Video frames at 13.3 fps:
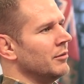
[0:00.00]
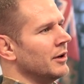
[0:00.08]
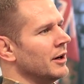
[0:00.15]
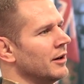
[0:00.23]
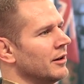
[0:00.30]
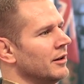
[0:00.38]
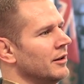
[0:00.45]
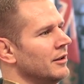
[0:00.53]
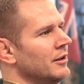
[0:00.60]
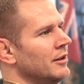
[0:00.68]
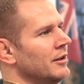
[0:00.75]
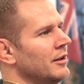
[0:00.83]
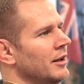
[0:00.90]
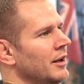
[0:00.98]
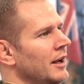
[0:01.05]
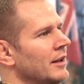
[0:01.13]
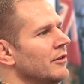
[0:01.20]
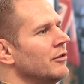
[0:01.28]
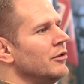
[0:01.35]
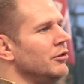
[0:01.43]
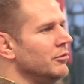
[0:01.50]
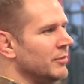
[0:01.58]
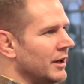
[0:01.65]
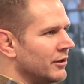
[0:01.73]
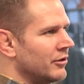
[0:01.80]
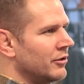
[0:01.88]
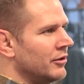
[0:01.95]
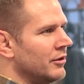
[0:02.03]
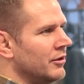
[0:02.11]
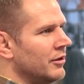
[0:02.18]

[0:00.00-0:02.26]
where it's too much?